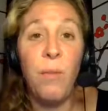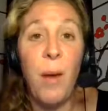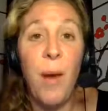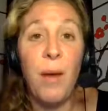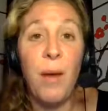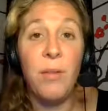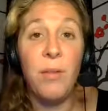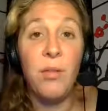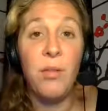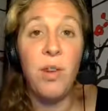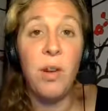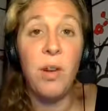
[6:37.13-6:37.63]

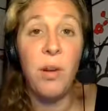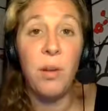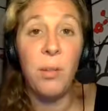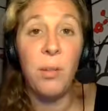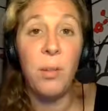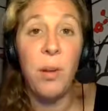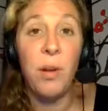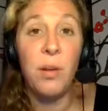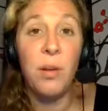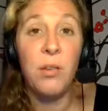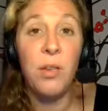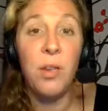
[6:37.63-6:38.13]
pathogenic
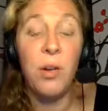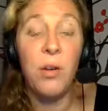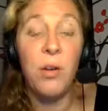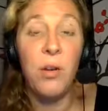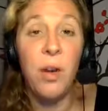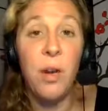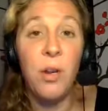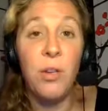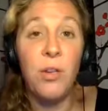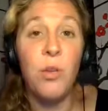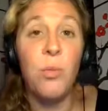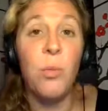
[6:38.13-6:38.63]

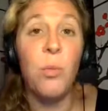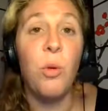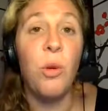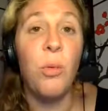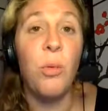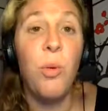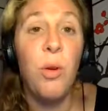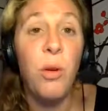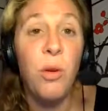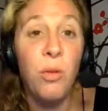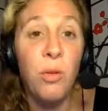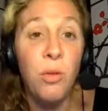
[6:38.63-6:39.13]
bacteria, you're more
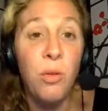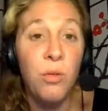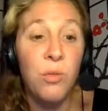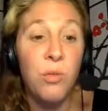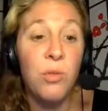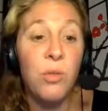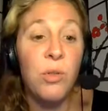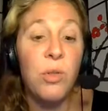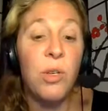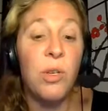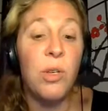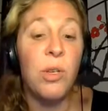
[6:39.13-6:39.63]

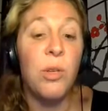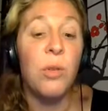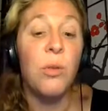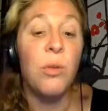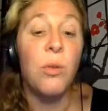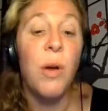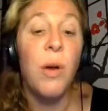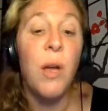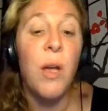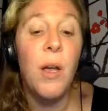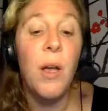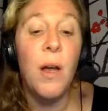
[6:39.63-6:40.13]
prone to